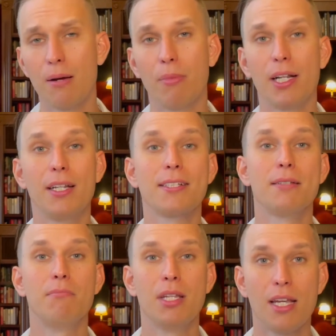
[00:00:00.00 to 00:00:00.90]
but it
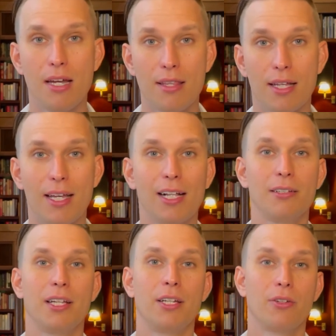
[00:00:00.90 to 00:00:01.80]
doesn't mean
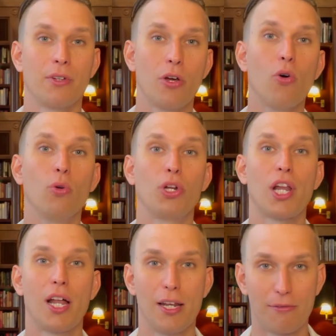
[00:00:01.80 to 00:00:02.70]
the end of an old
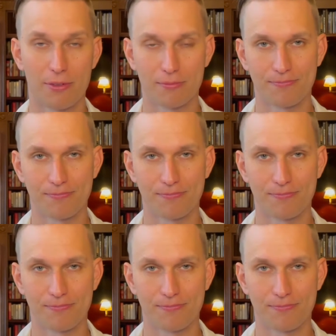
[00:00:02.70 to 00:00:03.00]
life.